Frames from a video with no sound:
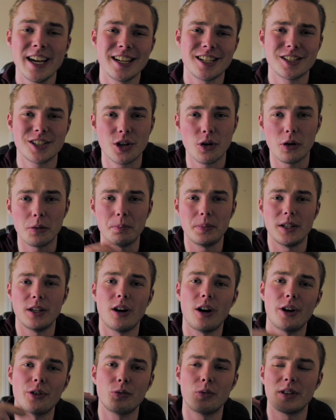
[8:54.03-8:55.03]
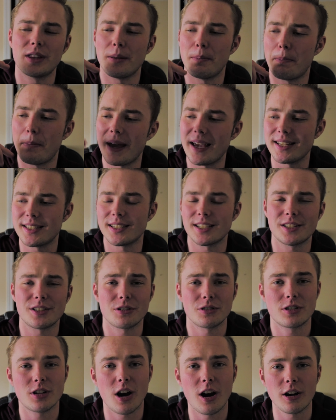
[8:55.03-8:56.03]
just going beyond what the basics
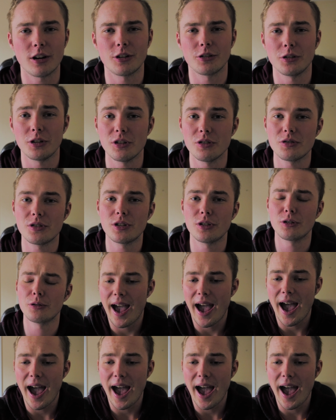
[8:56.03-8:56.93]
are taught on YouTube.